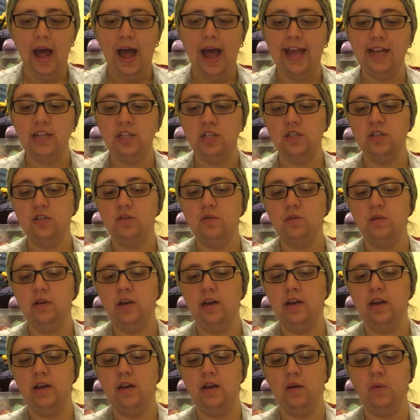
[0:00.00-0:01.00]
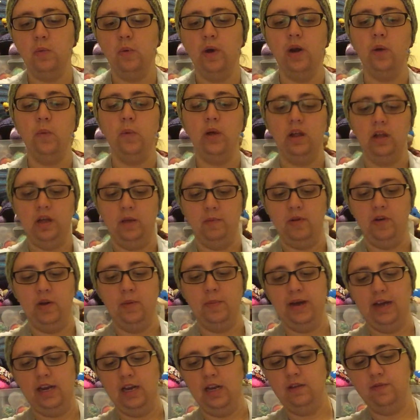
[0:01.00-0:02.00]
I do want to welcome
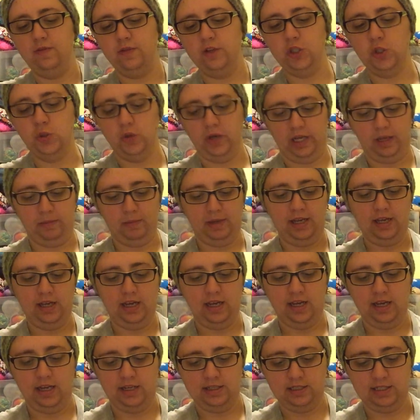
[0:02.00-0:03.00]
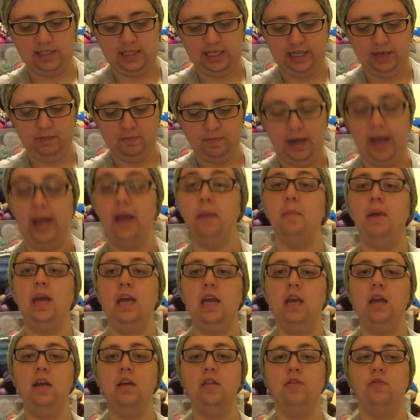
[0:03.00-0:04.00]
everybody for joining me and sticking by
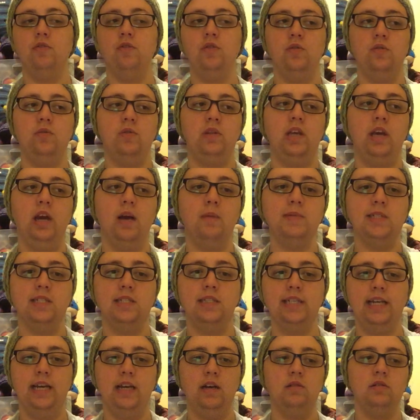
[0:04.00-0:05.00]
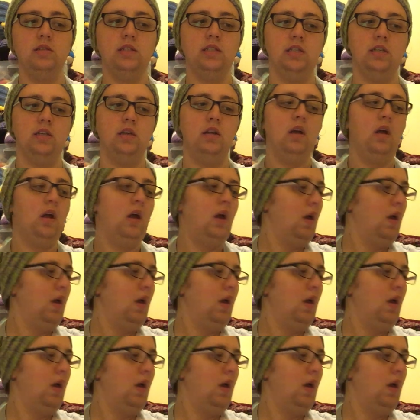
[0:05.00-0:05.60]
me through the ups and downs and